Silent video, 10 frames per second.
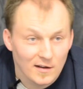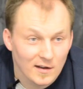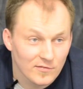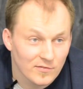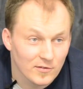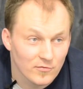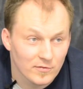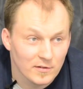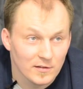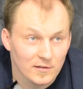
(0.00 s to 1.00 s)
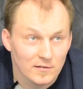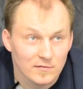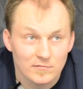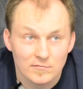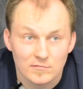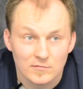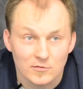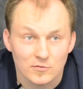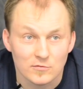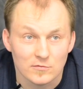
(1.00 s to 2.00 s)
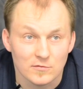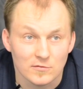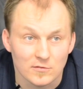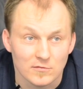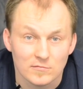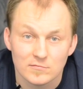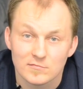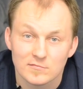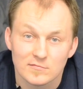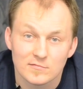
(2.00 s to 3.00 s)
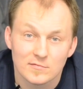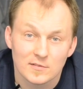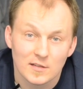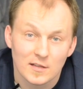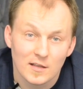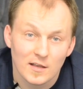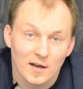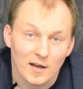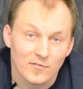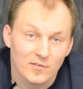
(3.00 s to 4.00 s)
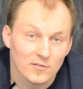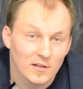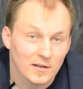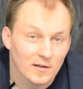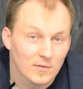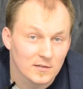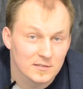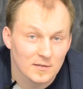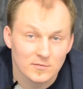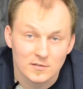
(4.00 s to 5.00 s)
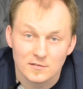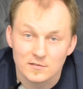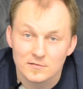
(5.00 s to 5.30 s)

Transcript: I felt really good you know I felt like I'm accepted.